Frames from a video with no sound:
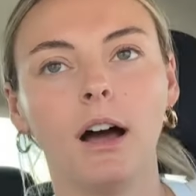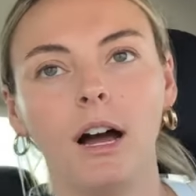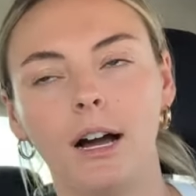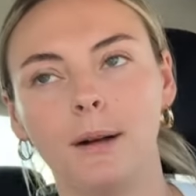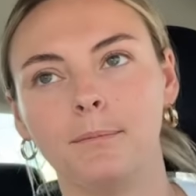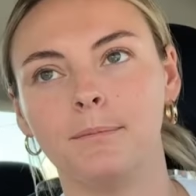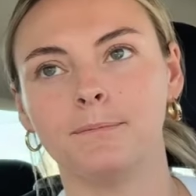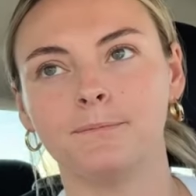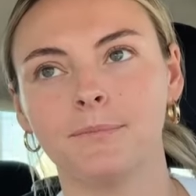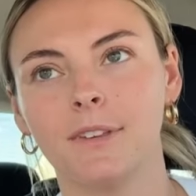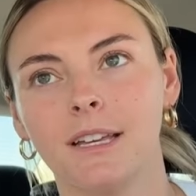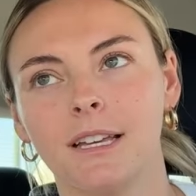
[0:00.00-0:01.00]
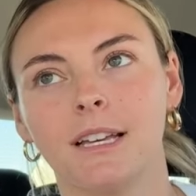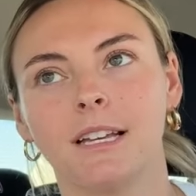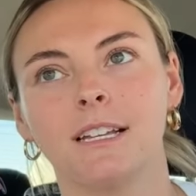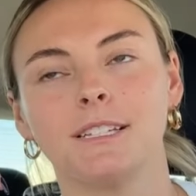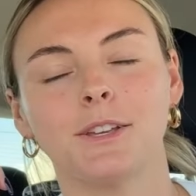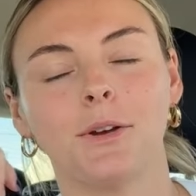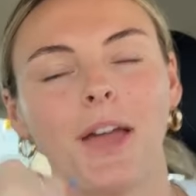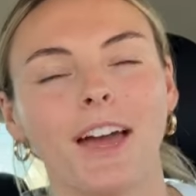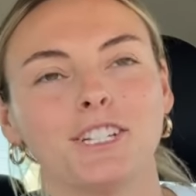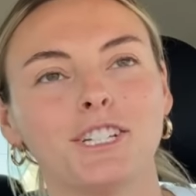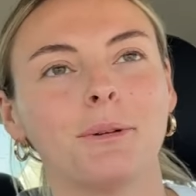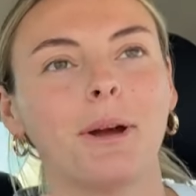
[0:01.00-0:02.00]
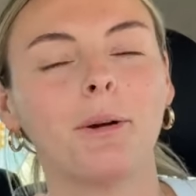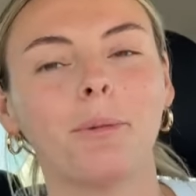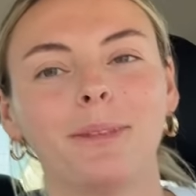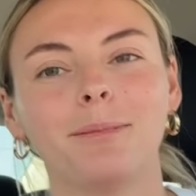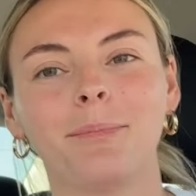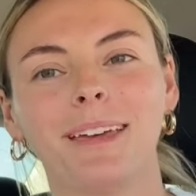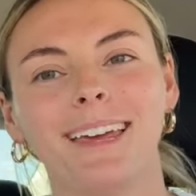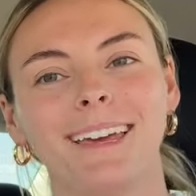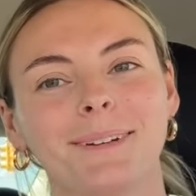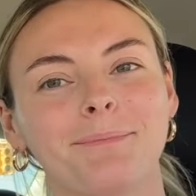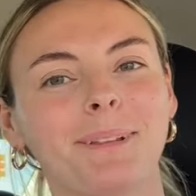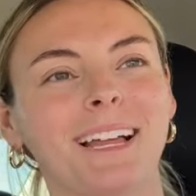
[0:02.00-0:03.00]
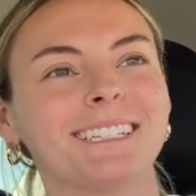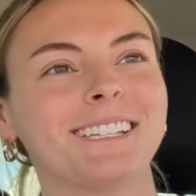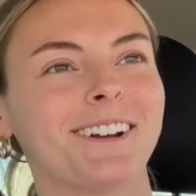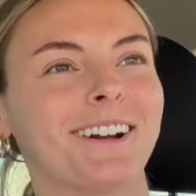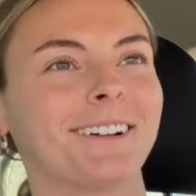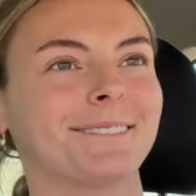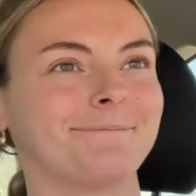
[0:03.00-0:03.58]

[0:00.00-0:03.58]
Um, so yeah, she went with me. Bless her.